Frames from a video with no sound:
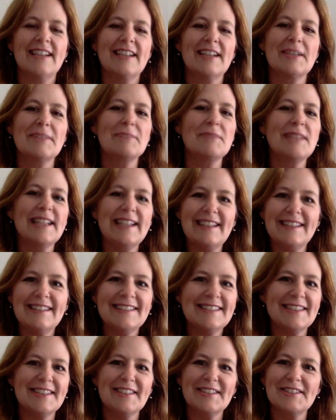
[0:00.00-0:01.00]
Complete the
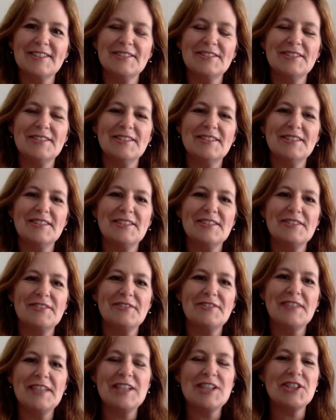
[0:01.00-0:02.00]
circle,
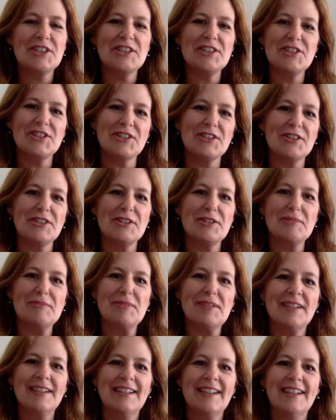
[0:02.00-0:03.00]
finish the
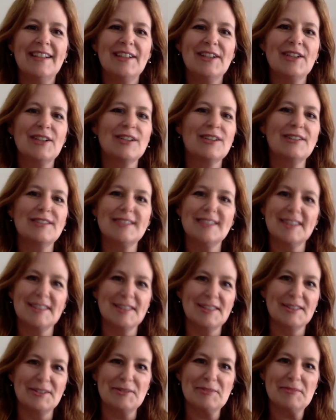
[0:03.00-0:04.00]
job, close the
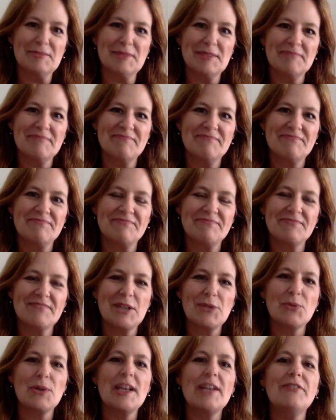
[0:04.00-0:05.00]
loop.
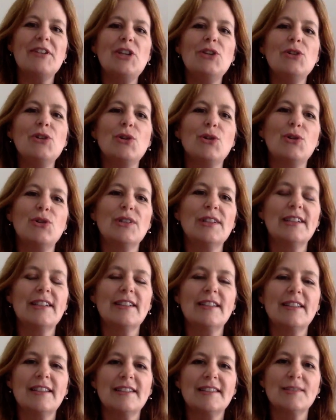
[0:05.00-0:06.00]
Whatever you call
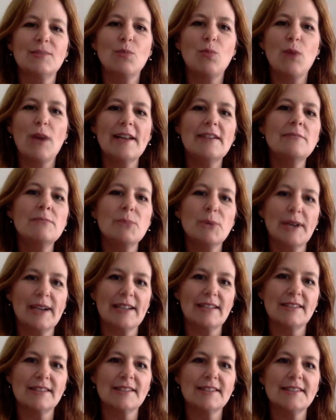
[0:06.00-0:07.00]
it, this one
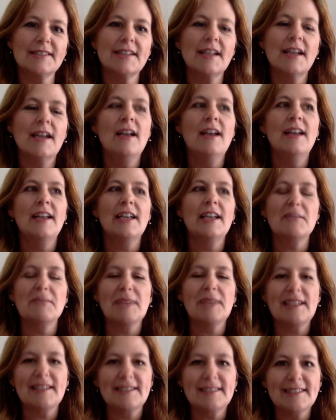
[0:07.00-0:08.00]
practice can
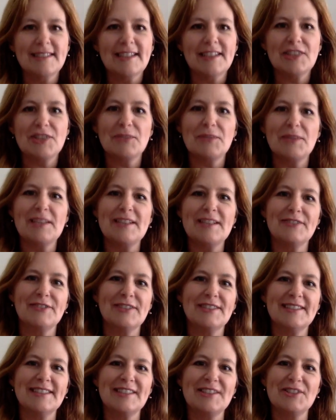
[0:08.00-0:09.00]
make such a big
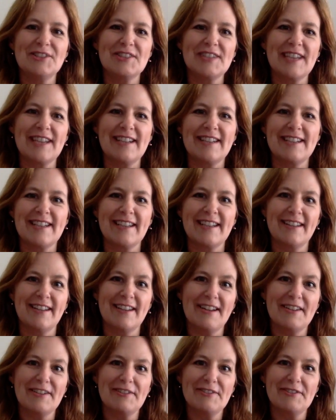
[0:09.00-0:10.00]
difference in your day to day
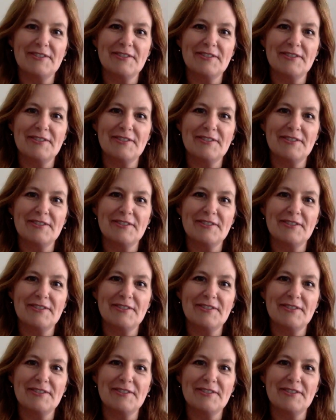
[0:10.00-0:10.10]
life.